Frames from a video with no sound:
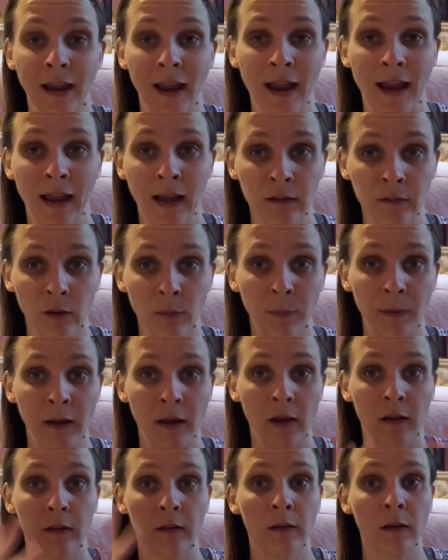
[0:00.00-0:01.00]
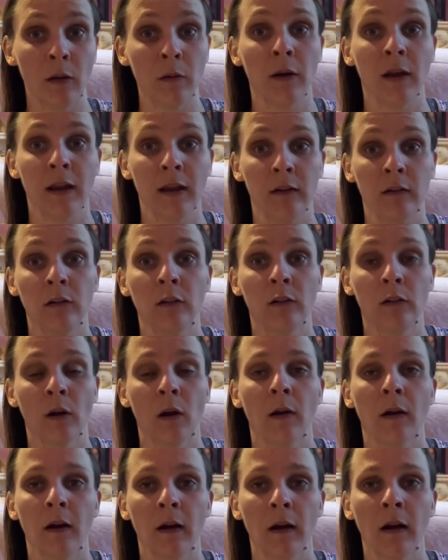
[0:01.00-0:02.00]
ants because soda is
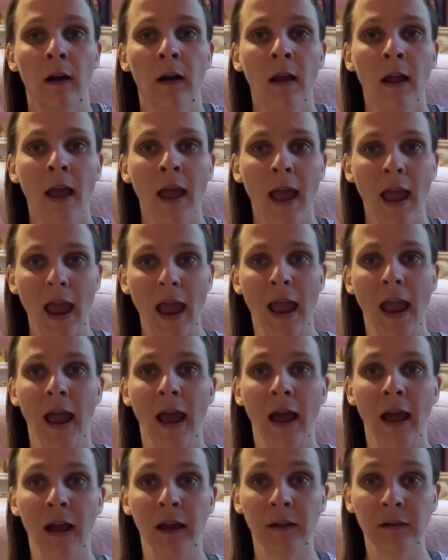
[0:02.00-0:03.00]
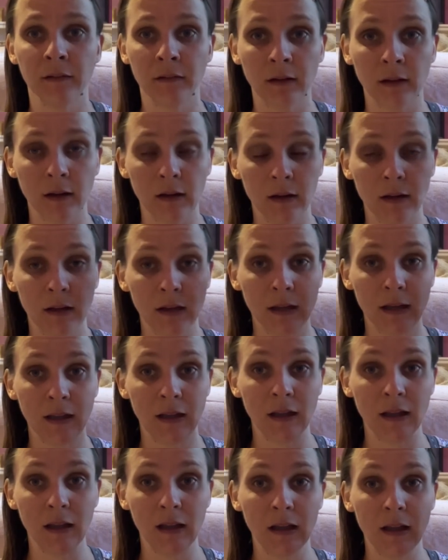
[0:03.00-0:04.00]
sugar. And
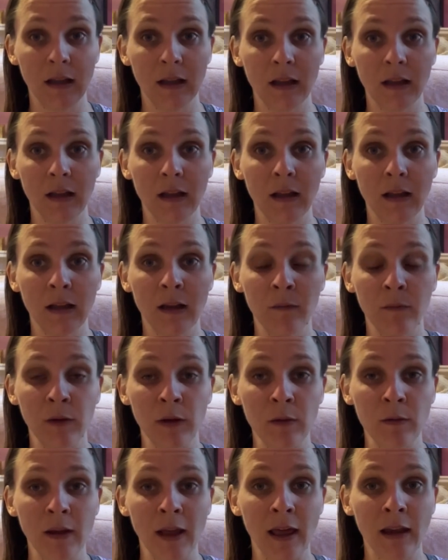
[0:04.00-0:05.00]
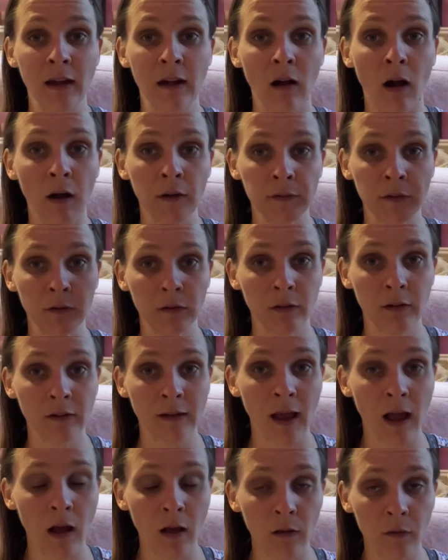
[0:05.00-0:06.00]
if you get it on
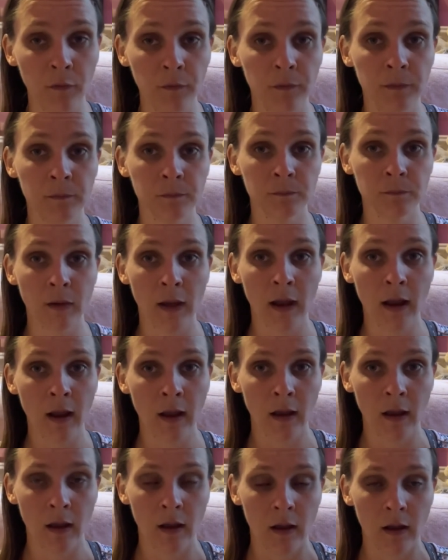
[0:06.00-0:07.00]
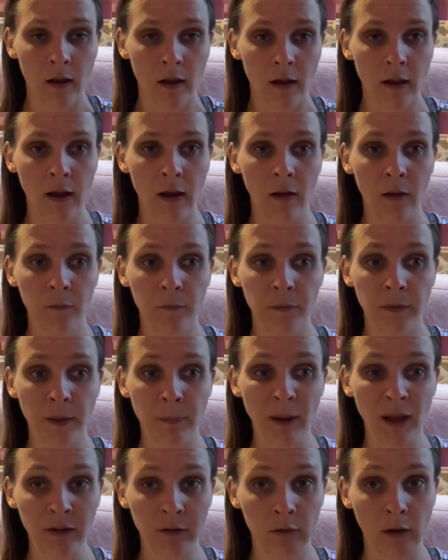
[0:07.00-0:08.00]
yourself, health. The
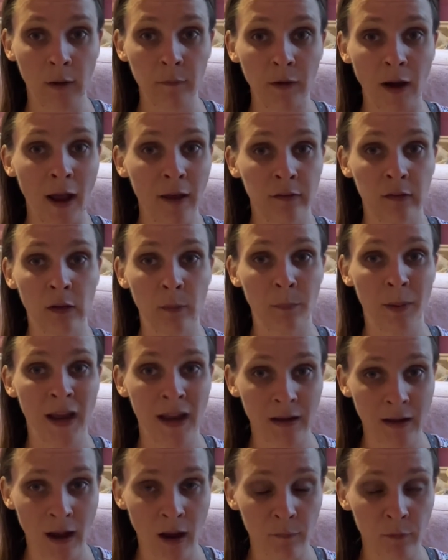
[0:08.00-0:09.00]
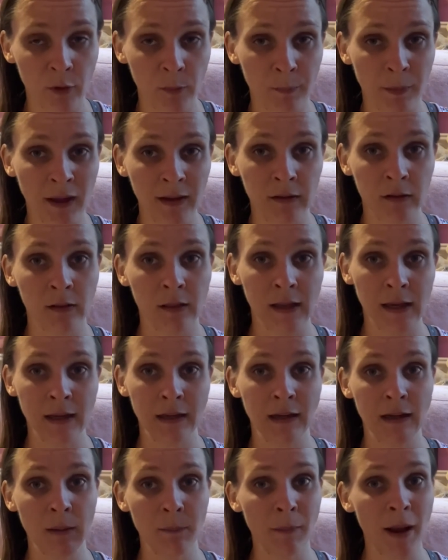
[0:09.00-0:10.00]
bus driver has to pay to have their bus clean,
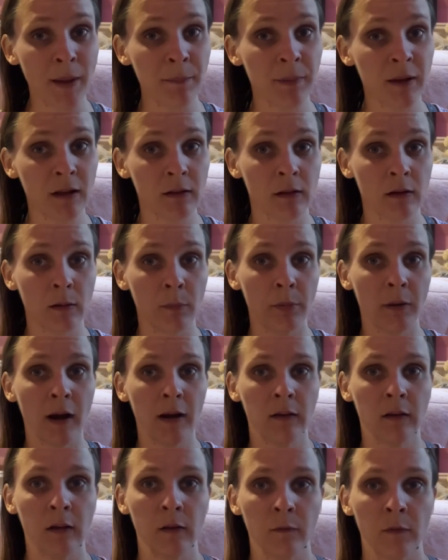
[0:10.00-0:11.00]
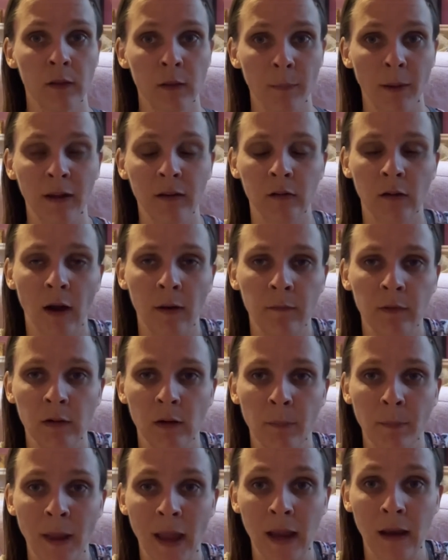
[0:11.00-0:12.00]
and it might be a little pricey for the bus driver
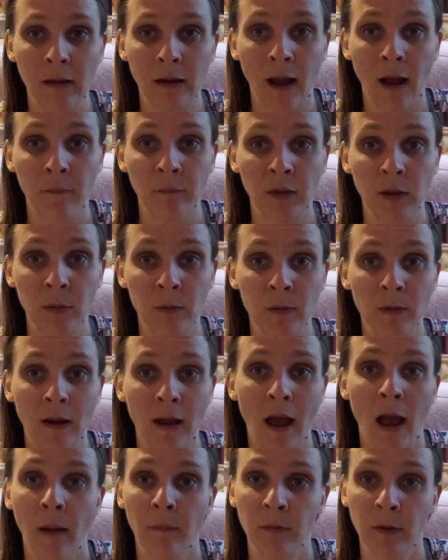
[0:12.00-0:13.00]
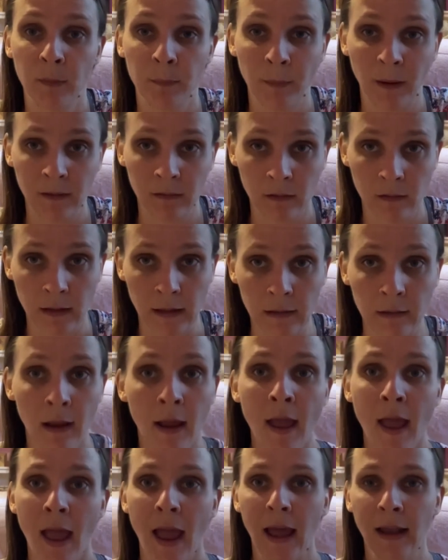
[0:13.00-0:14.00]
to pay to have their have their bus clean.
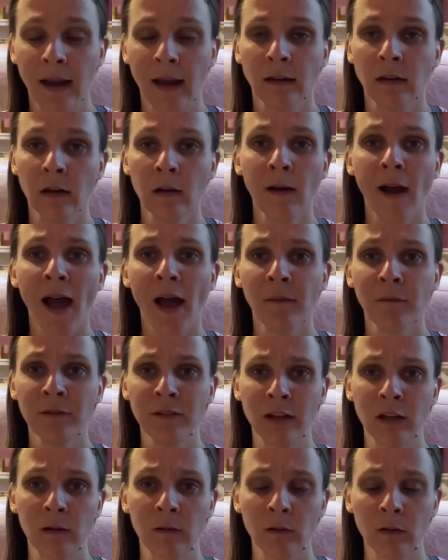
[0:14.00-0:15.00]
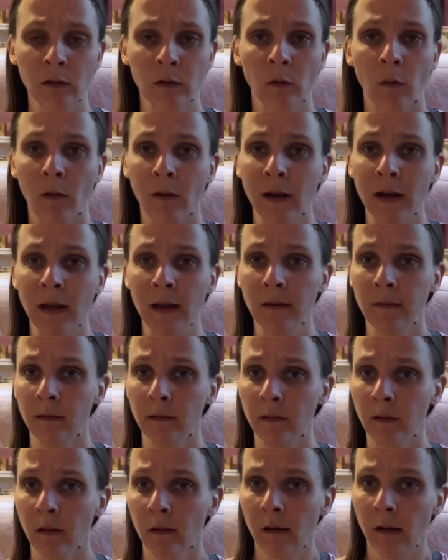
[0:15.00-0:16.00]
And I do have two
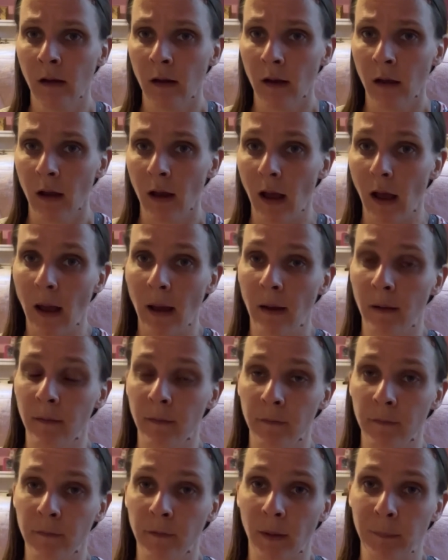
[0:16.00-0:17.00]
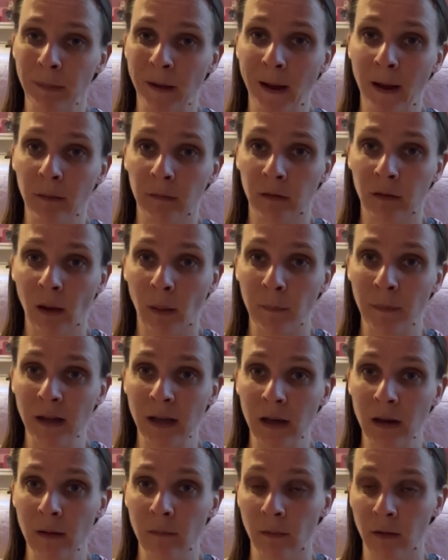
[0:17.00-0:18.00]
stories of about
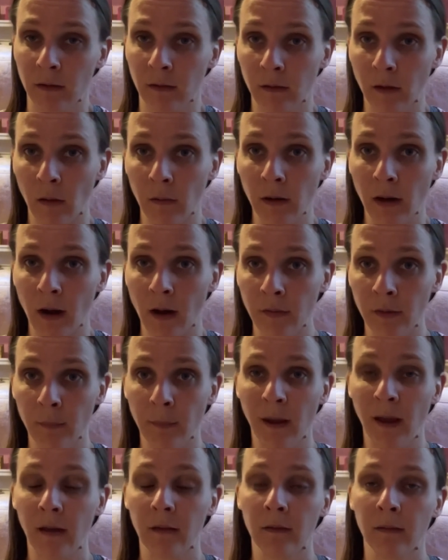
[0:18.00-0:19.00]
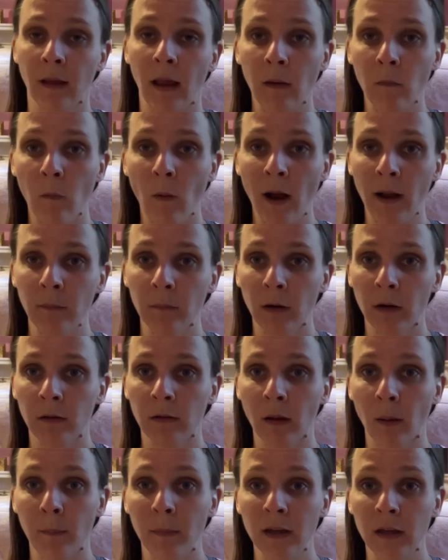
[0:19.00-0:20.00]
somebody with soda on the bus, like one where
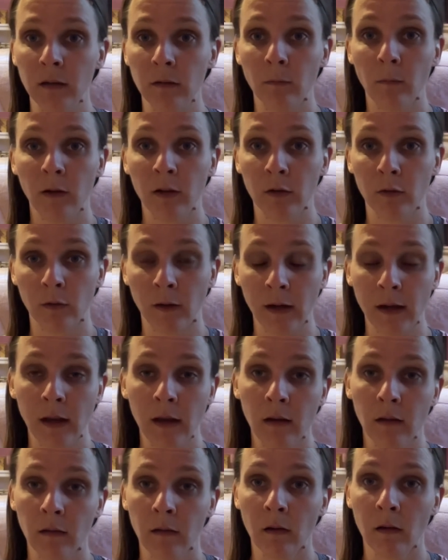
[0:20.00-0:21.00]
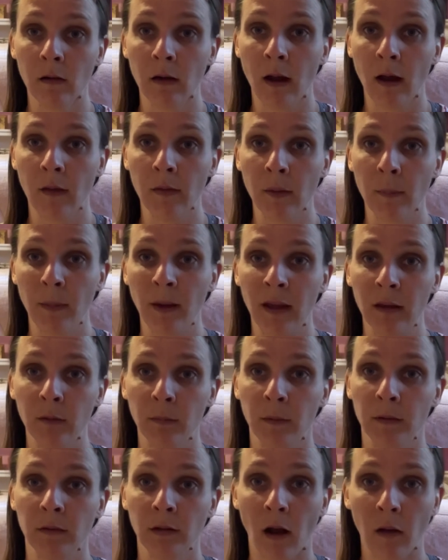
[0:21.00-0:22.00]
somebody was drinking a soda on the bus,
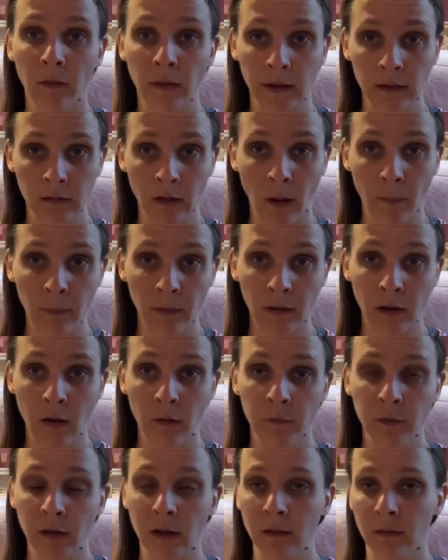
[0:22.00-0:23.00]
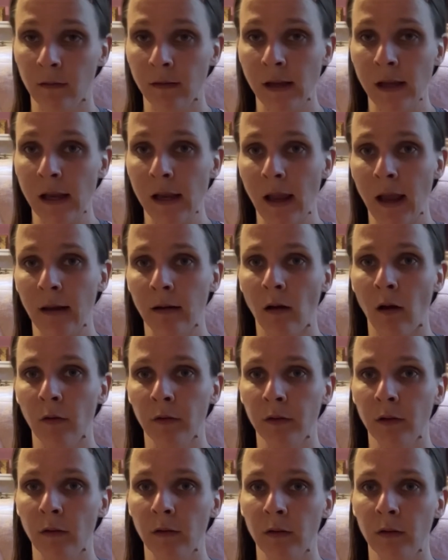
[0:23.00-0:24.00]
which I'll link down below if you didn't see, and
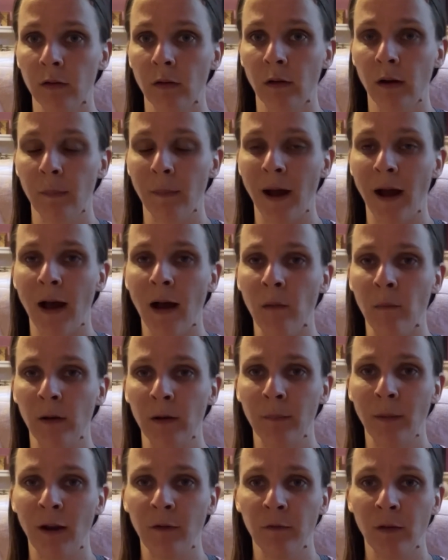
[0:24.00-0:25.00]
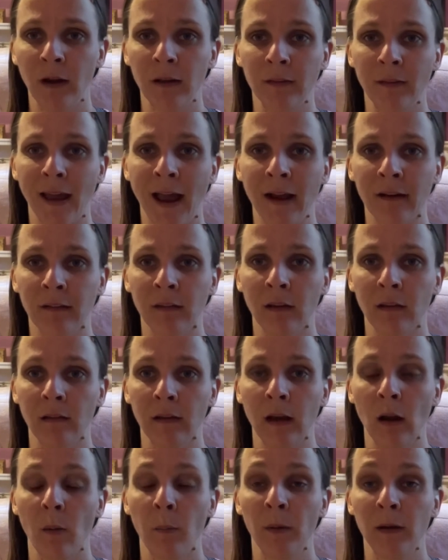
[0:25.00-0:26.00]
also a story about how one of my friends
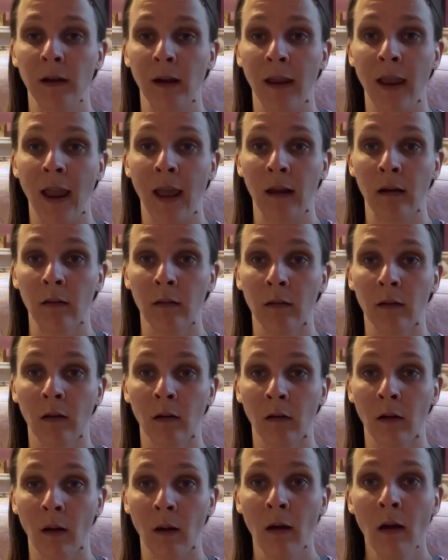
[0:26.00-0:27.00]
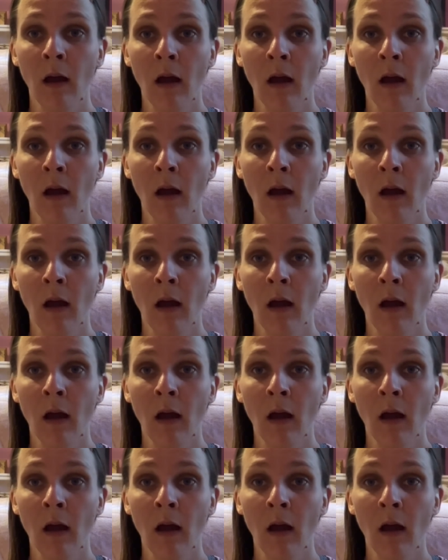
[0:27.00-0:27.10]
accidentally opened a can of soda